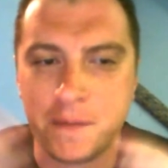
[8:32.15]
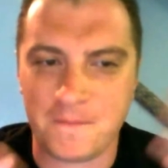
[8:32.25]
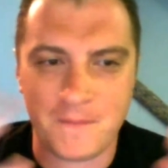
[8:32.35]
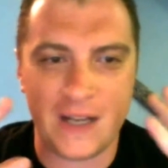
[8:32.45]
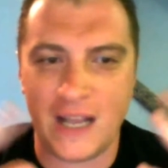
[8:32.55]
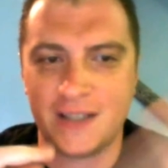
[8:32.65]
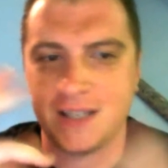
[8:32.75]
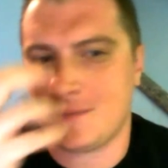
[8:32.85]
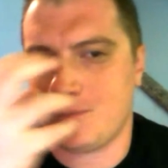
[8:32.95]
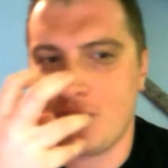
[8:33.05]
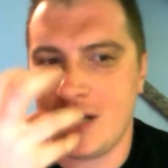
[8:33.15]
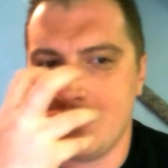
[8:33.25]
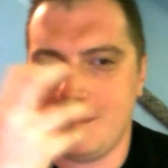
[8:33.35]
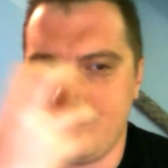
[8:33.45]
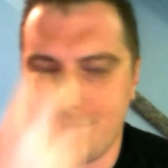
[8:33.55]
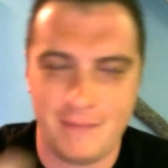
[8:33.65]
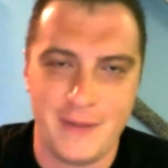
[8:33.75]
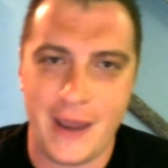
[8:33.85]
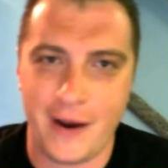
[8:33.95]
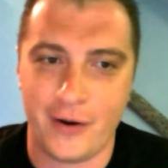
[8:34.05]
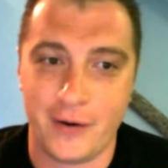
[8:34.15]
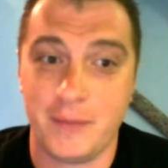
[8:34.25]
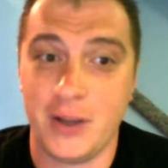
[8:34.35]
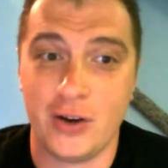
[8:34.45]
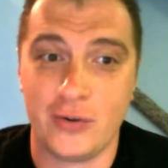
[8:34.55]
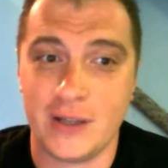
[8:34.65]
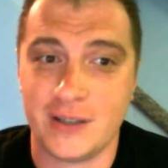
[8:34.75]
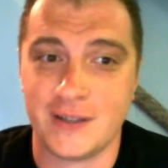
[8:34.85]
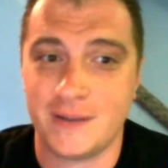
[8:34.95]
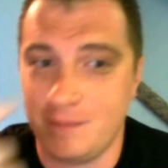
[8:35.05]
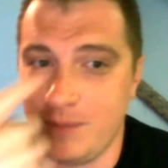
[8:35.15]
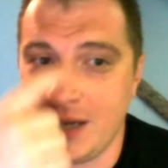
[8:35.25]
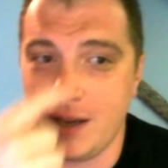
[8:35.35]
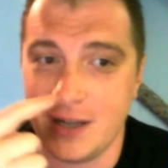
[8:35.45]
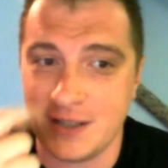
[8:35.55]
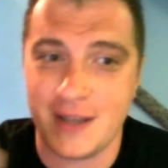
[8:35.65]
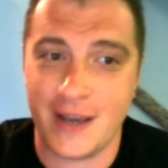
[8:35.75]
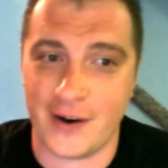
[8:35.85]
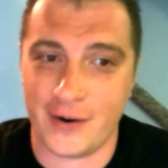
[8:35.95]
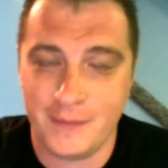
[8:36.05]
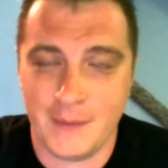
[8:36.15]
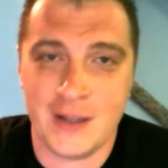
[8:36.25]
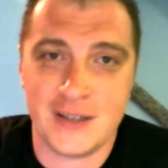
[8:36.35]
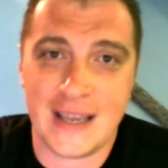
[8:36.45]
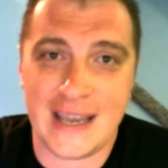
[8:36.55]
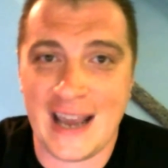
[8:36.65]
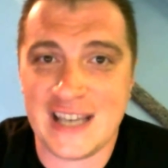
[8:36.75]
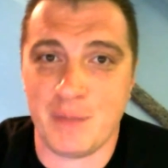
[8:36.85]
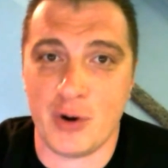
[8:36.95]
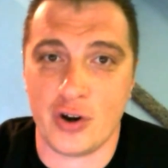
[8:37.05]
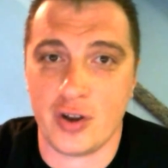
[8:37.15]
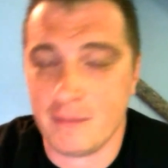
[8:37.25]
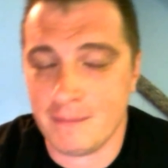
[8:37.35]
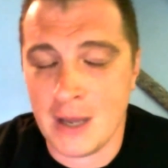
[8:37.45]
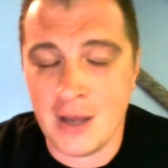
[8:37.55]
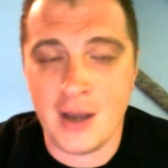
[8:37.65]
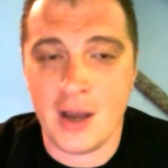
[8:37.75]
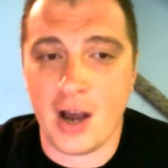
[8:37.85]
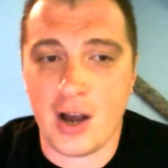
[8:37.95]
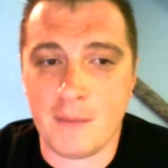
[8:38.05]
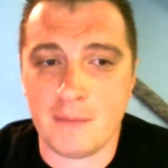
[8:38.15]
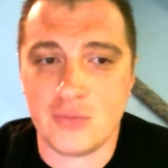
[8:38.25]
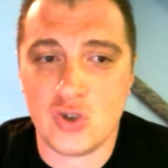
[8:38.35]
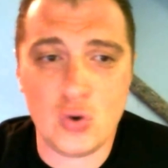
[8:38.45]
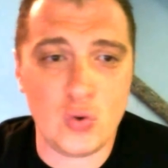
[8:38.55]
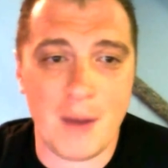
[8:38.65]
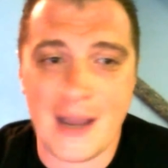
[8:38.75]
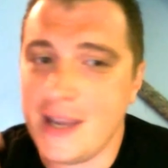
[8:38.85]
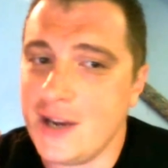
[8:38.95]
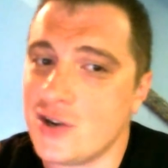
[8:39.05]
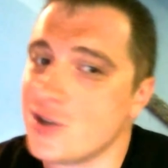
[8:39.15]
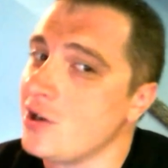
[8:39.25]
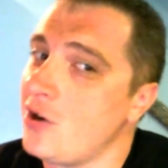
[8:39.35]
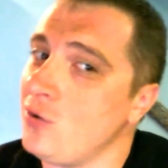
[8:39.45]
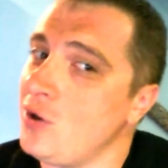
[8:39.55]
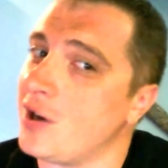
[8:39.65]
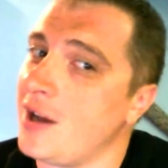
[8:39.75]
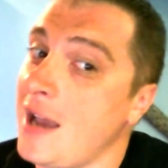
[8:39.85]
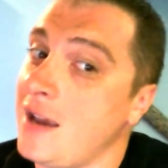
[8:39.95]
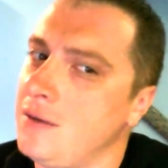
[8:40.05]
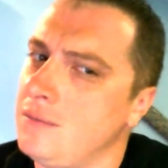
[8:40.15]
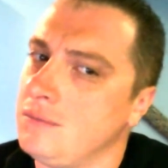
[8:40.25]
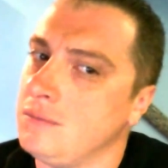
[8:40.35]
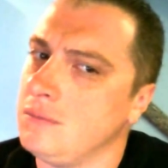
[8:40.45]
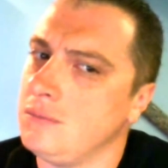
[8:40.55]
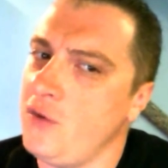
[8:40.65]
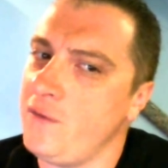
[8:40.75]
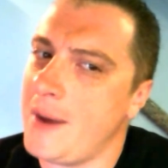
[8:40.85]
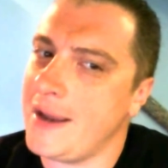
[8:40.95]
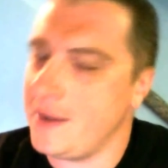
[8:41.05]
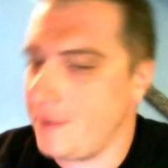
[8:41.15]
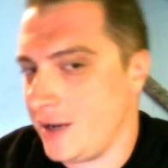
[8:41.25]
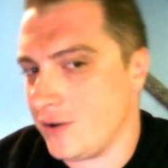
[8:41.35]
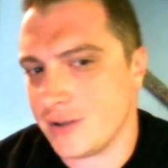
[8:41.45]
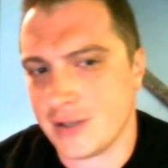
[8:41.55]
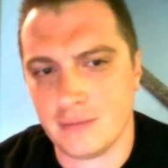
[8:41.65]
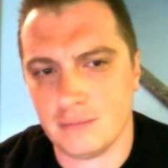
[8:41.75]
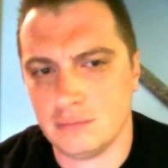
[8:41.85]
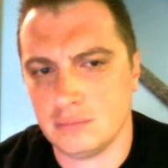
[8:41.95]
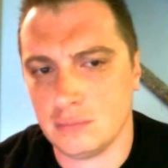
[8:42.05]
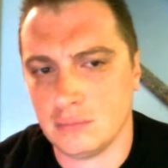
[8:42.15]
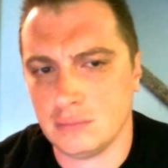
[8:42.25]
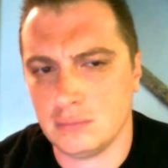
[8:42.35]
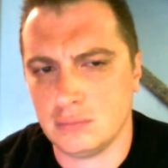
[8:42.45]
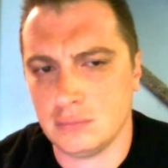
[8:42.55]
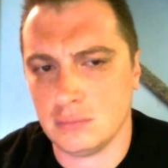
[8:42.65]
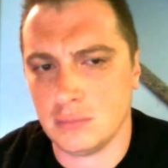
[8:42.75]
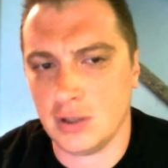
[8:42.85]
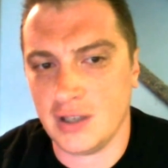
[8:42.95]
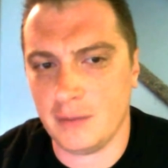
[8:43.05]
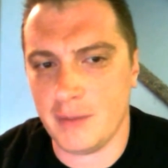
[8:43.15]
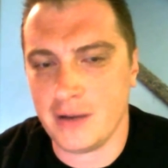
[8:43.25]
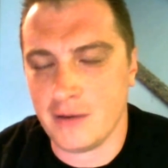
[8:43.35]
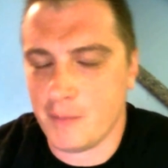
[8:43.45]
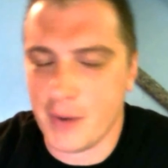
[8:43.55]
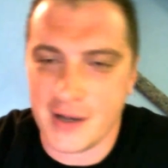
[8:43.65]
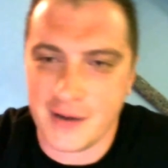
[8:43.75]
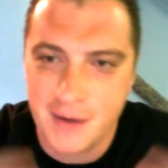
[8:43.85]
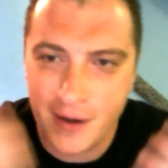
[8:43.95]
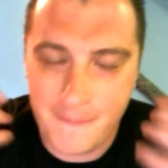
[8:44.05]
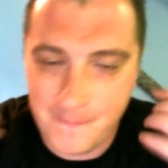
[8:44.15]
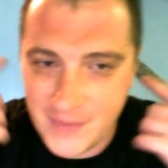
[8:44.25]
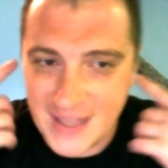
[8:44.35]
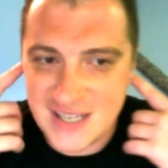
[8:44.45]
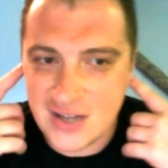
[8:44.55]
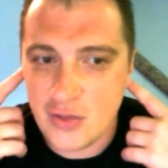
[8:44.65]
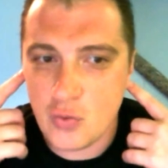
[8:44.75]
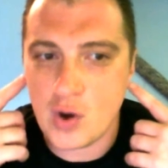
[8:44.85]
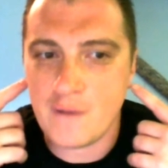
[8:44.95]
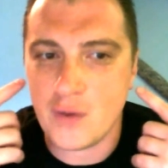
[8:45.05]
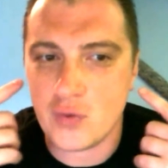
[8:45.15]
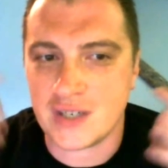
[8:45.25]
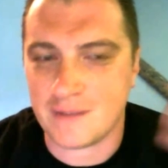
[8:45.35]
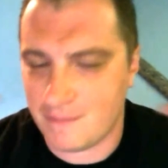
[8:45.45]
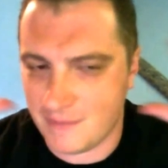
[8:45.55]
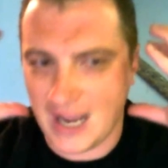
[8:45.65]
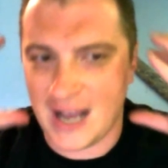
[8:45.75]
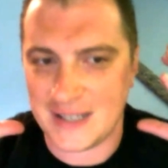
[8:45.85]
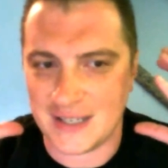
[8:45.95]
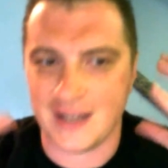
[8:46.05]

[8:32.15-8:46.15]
It's pretty there. You know, it's big and it's there. It's like an iceberg. Two, my ears. Oh, look, I can move my ears a little bit, but that's another one of those constants.